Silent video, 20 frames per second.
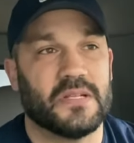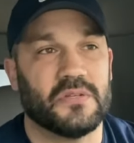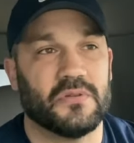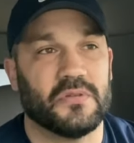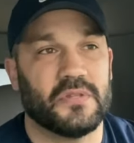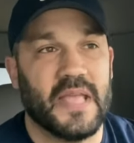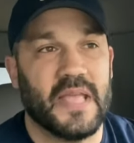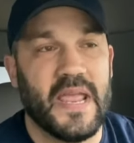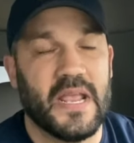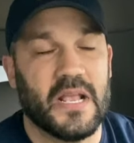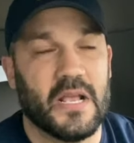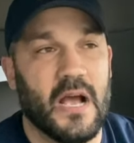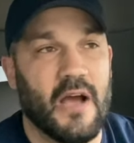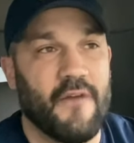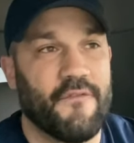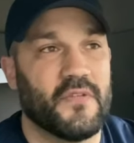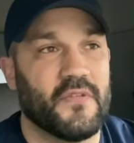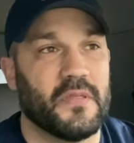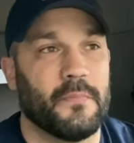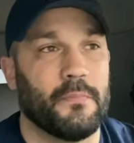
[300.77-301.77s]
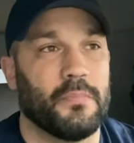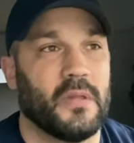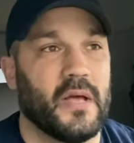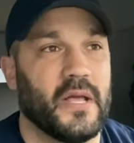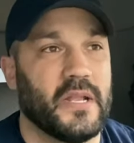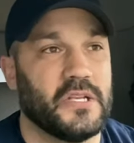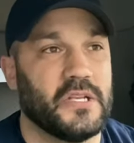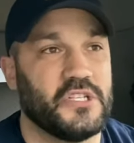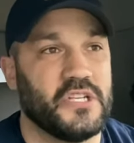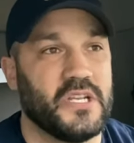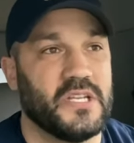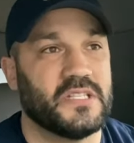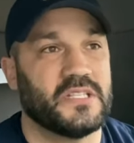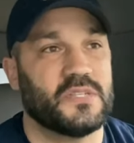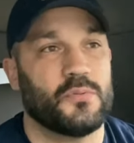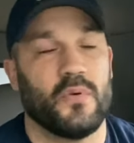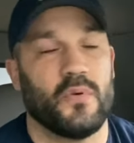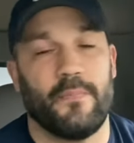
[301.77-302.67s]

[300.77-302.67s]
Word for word: So thank God for the blood of Jesus.